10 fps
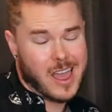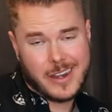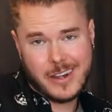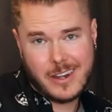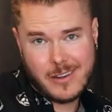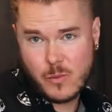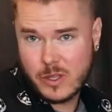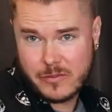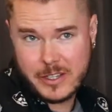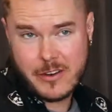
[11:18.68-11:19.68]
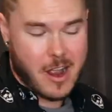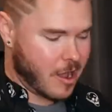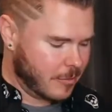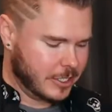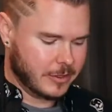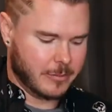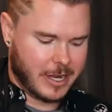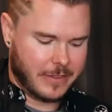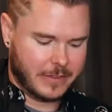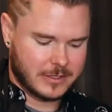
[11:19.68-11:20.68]
we'll figure out how we do it. But
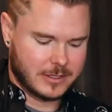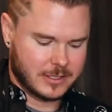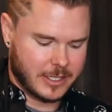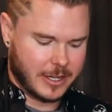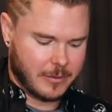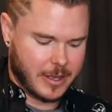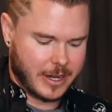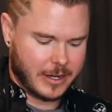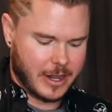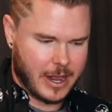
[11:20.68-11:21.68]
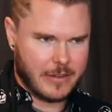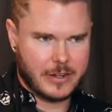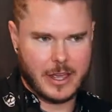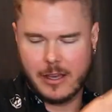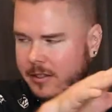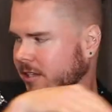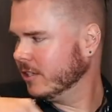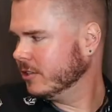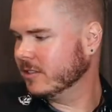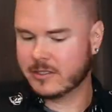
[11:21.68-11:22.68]
I think this is the setup. I have an L
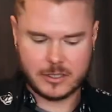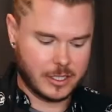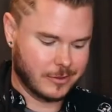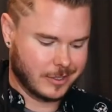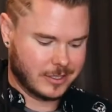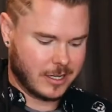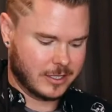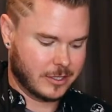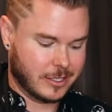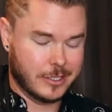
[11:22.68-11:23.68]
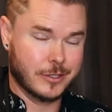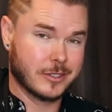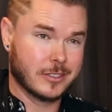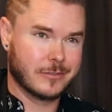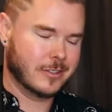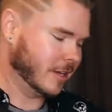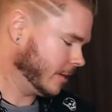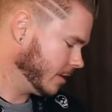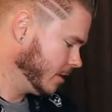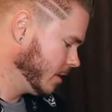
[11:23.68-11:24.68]
kitchen, so it's not necessarily conducive for
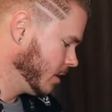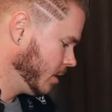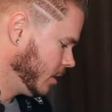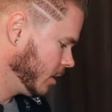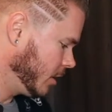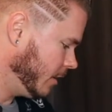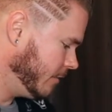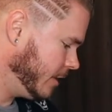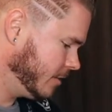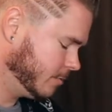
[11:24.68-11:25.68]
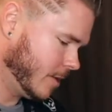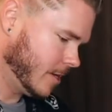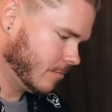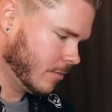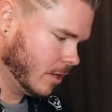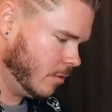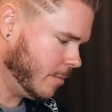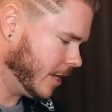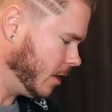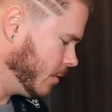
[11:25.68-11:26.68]
like cooking videos, but we're
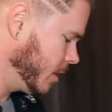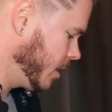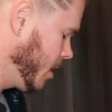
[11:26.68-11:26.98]
making it work.